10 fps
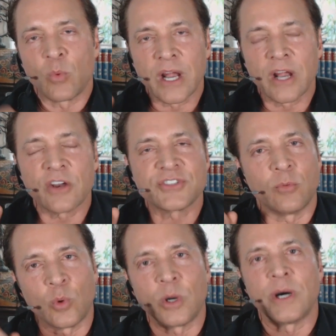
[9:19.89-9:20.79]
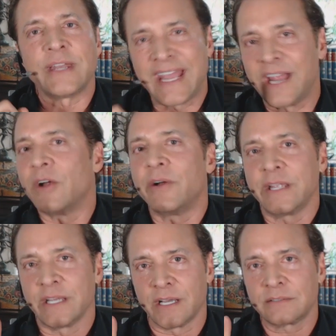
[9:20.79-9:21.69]
Where's the one
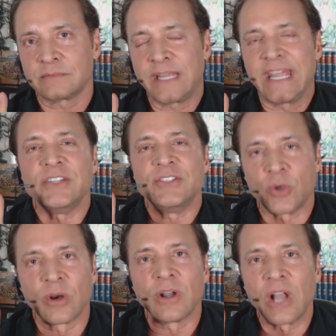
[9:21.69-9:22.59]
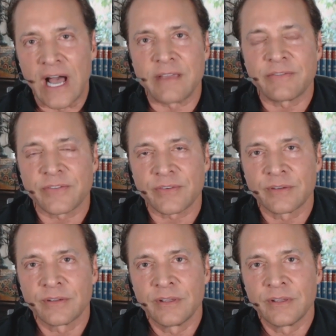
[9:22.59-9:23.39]
area in your life